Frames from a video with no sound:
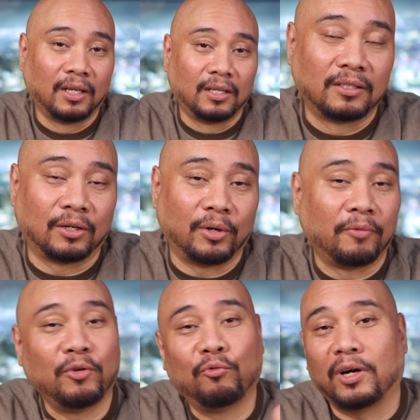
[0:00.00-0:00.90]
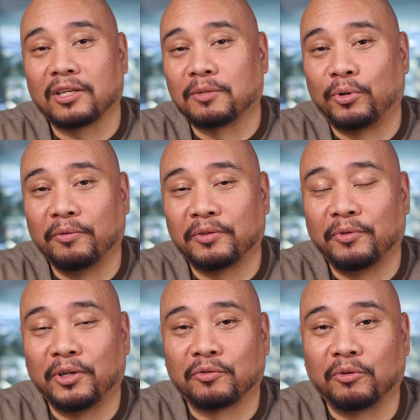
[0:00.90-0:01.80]
So if you've watched previous
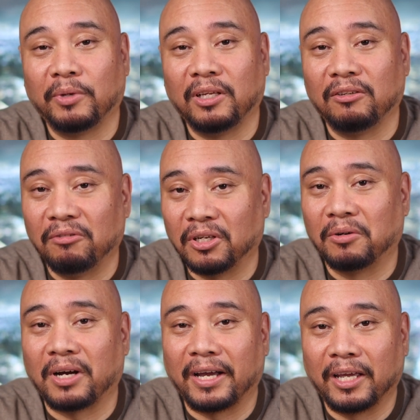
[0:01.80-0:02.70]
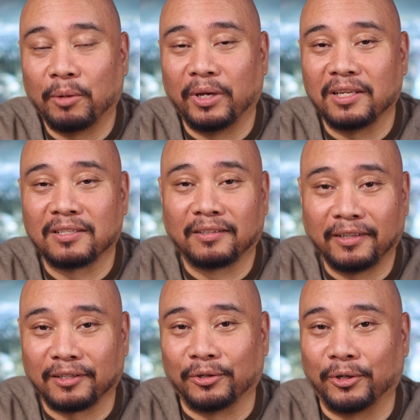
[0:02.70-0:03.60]
videos from me, you know I am a
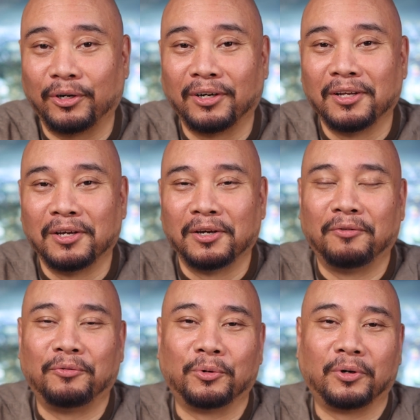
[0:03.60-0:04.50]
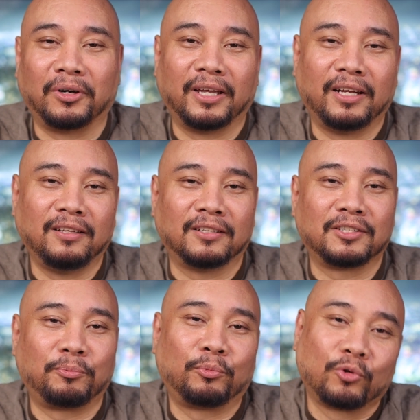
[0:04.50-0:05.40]
stickler for getting the
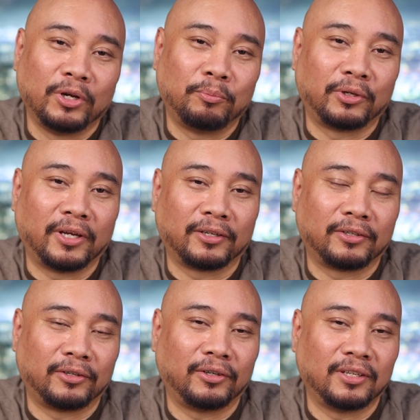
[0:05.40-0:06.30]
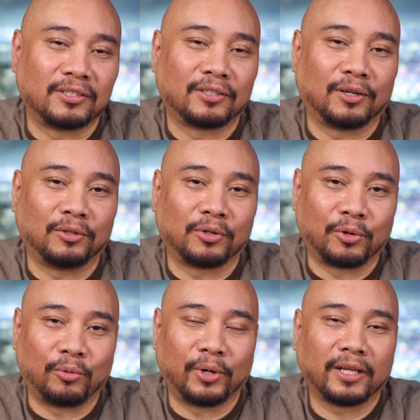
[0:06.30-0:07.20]
screen protector installed
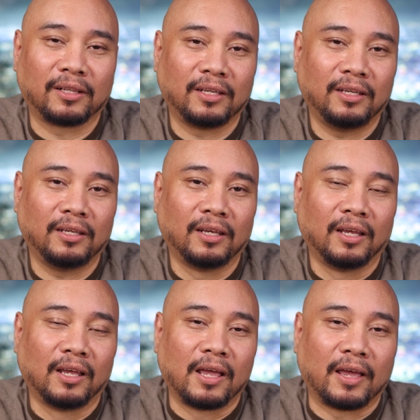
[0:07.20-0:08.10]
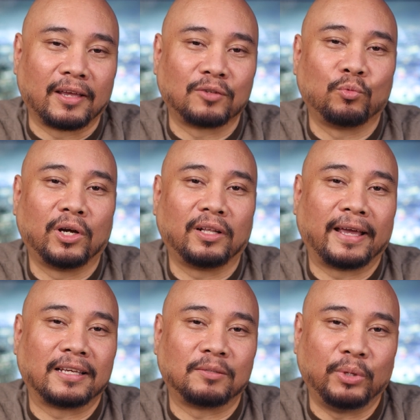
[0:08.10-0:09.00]
correctly, as well
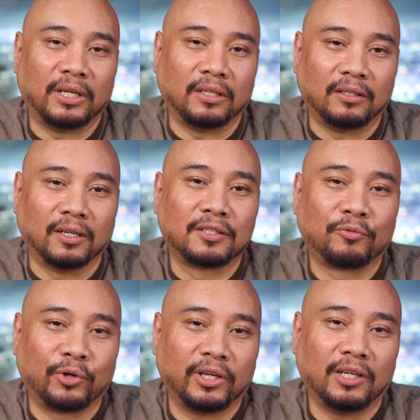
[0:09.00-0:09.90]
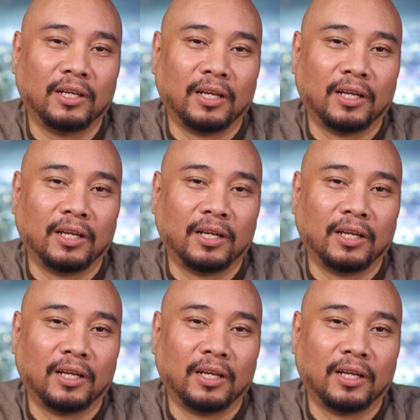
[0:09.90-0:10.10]
as being dust-free.